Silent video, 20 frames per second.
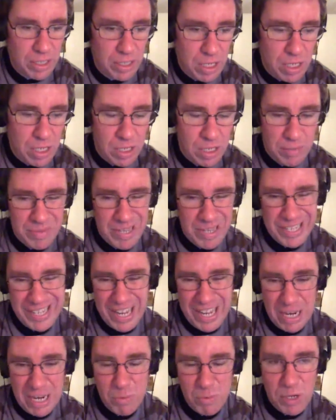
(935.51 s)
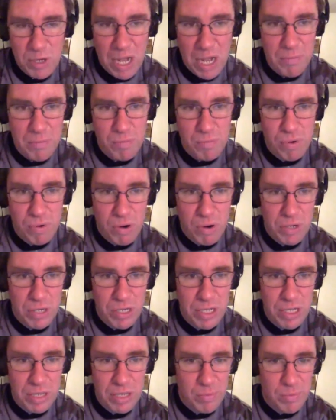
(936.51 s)
My camera got broken
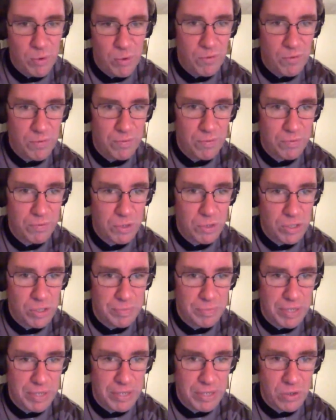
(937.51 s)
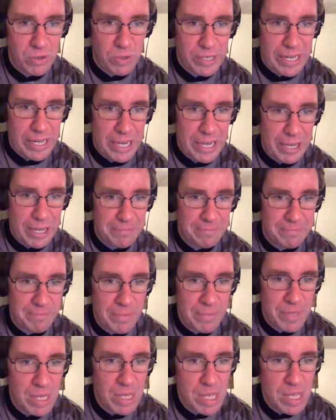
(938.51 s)
in the move, which I'm kind of annoyed at.
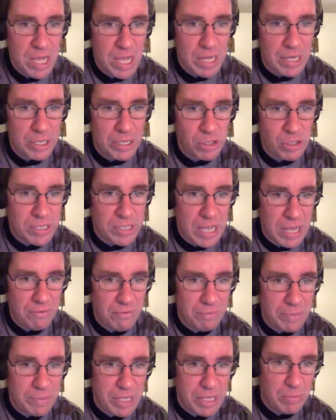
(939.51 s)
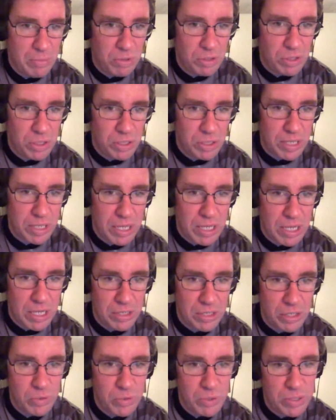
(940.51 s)
And I just haven't been able to get a
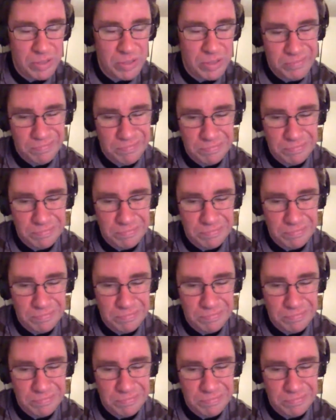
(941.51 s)
new one.